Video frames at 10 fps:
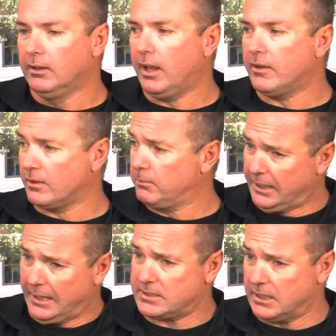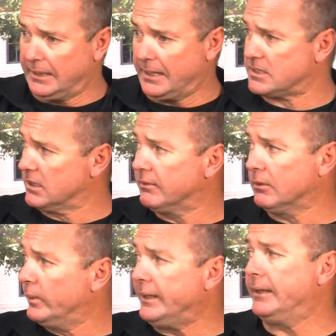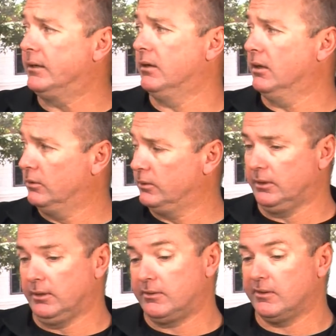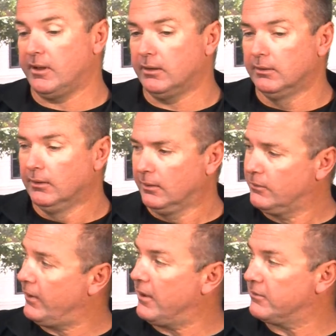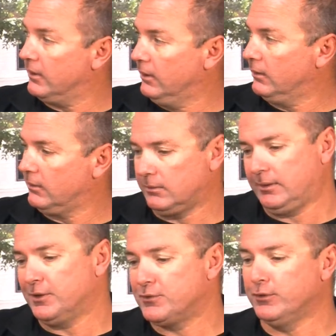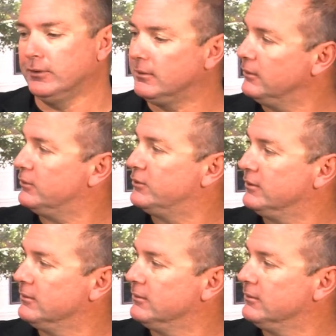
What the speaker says: yeah, so, I mean, that's stuff that we need to know, and it's fascinating, and you know, it's fun, too. So.